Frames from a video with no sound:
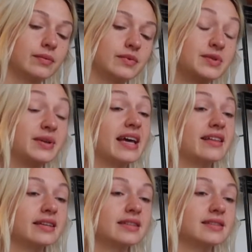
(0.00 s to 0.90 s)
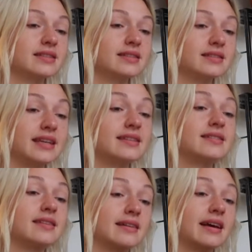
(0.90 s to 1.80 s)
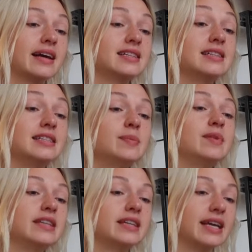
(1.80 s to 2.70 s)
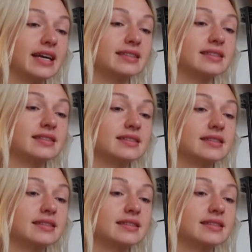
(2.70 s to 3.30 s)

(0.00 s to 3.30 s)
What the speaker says: together that actually deeply connect